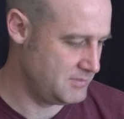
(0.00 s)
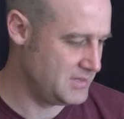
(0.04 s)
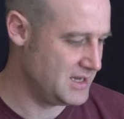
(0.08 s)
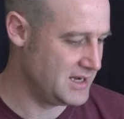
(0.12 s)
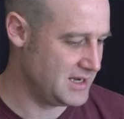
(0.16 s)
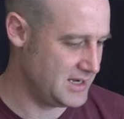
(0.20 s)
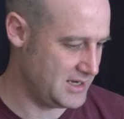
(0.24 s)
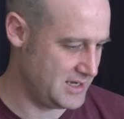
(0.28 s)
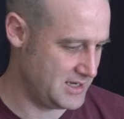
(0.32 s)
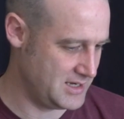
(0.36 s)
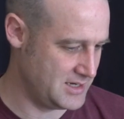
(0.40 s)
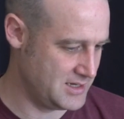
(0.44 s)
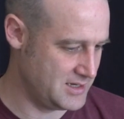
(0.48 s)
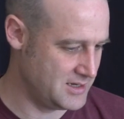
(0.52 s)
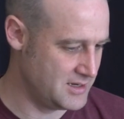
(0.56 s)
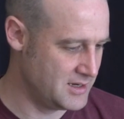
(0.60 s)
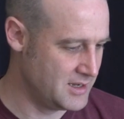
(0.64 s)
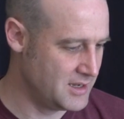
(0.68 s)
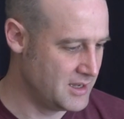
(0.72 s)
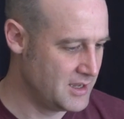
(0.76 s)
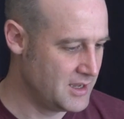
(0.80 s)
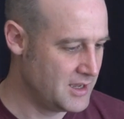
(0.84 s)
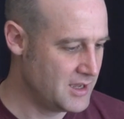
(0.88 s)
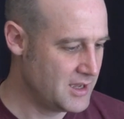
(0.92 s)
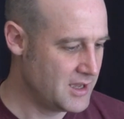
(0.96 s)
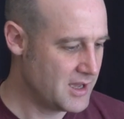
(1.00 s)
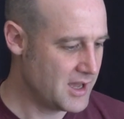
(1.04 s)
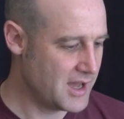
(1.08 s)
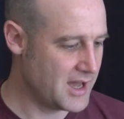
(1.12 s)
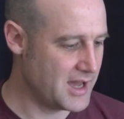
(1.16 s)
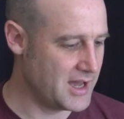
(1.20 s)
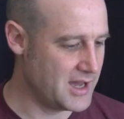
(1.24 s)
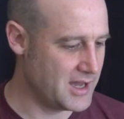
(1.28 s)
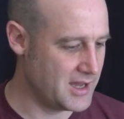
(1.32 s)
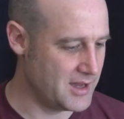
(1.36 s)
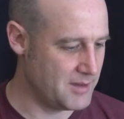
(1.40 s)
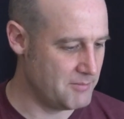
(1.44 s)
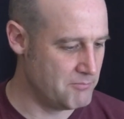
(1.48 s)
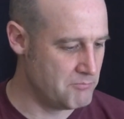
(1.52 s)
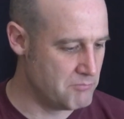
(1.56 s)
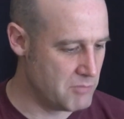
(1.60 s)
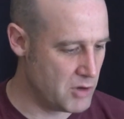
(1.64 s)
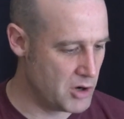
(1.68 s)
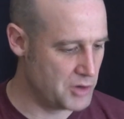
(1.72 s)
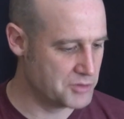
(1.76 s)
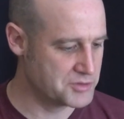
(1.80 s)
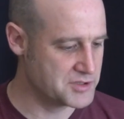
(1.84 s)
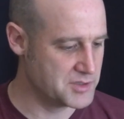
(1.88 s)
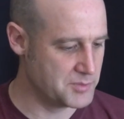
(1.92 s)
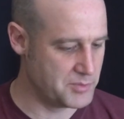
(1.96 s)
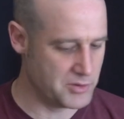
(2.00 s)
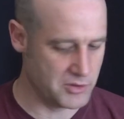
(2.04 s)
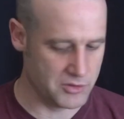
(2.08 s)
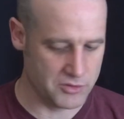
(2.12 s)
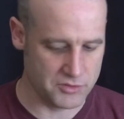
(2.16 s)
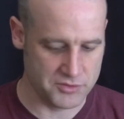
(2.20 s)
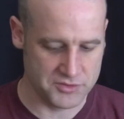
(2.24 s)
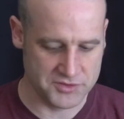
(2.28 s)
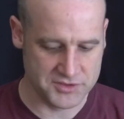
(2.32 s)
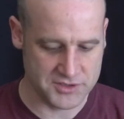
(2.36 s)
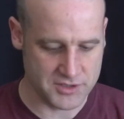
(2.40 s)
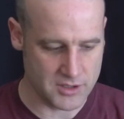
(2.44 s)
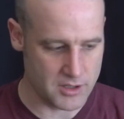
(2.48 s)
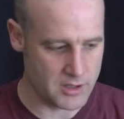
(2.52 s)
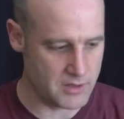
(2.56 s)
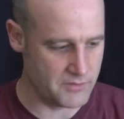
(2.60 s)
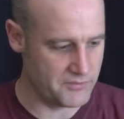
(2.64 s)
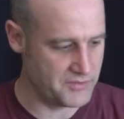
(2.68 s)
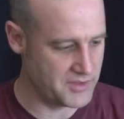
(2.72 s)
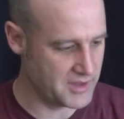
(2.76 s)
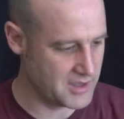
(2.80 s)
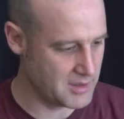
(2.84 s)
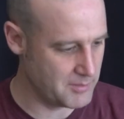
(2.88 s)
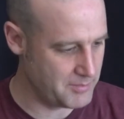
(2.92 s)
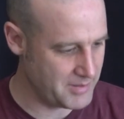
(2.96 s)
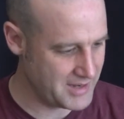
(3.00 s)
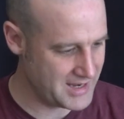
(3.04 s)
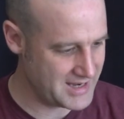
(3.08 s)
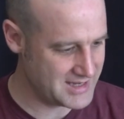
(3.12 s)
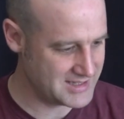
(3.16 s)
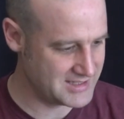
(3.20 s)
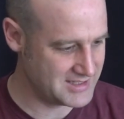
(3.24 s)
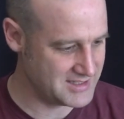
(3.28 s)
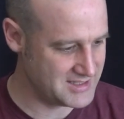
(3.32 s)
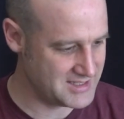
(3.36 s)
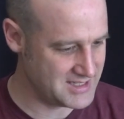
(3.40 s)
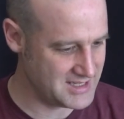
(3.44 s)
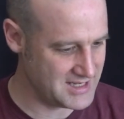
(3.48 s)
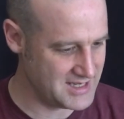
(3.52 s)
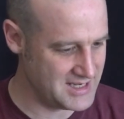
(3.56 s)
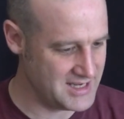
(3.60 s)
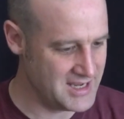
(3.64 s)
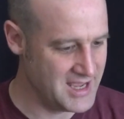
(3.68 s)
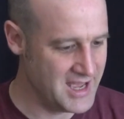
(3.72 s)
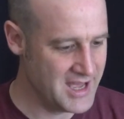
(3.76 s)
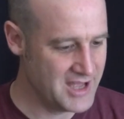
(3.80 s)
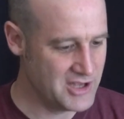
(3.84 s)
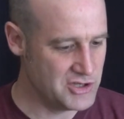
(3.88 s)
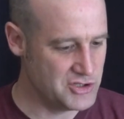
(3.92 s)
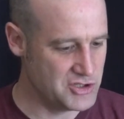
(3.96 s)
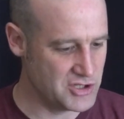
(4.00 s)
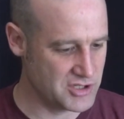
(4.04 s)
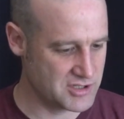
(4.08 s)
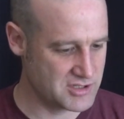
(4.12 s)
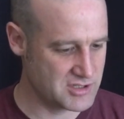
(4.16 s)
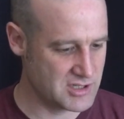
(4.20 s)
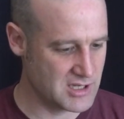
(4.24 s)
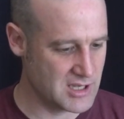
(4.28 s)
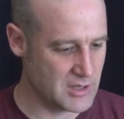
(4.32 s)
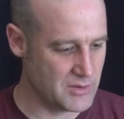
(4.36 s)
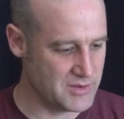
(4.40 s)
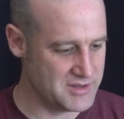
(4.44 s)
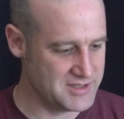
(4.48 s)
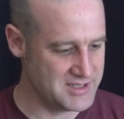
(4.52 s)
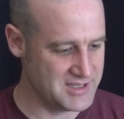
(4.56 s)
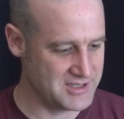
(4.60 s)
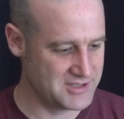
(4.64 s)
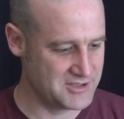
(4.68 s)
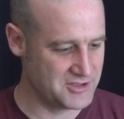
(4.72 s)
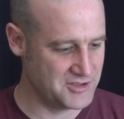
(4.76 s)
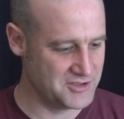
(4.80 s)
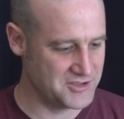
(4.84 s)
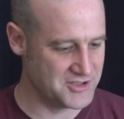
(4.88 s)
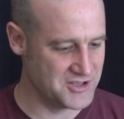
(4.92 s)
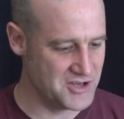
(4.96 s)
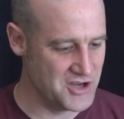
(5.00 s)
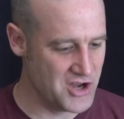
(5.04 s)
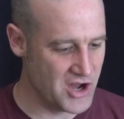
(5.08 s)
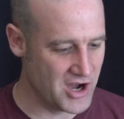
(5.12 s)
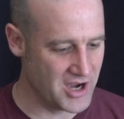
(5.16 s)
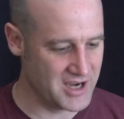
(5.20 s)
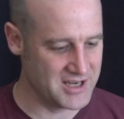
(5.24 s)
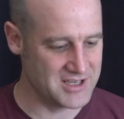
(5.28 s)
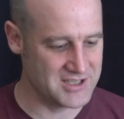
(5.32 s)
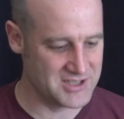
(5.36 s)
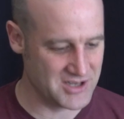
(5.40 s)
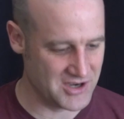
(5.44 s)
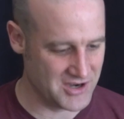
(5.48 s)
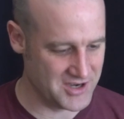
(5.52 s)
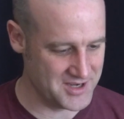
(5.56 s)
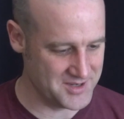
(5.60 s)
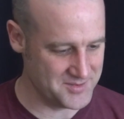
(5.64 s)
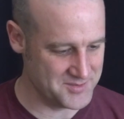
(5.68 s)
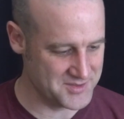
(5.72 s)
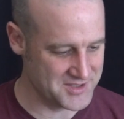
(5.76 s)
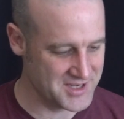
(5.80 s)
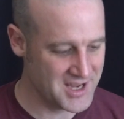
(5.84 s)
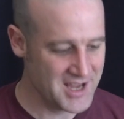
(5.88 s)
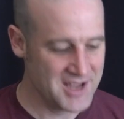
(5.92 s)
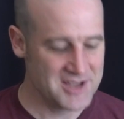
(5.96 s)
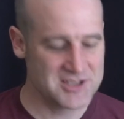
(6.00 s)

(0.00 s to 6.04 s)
million multiples of the capacity just to go a distance 9 times.